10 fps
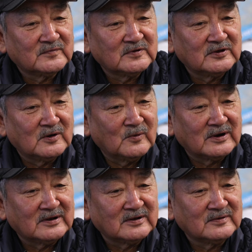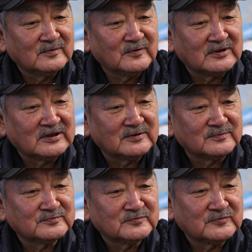know, when
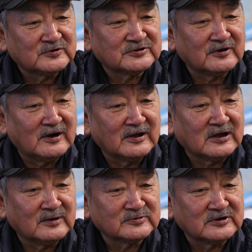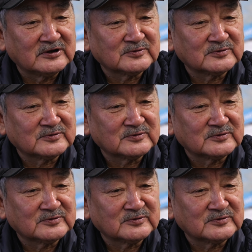the thawing comes in the